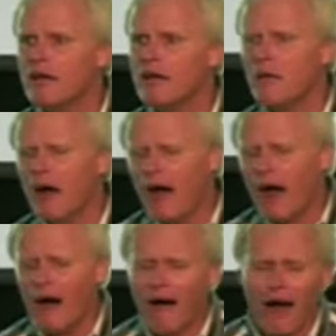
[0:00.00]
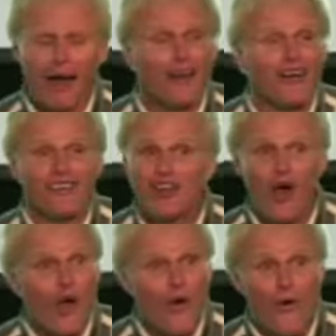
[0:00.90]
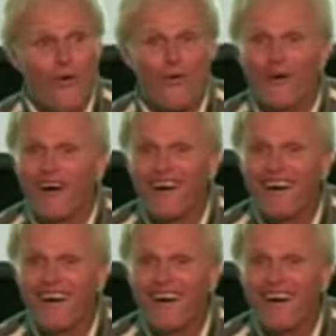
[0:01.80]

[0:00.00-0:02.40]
well, I don't know.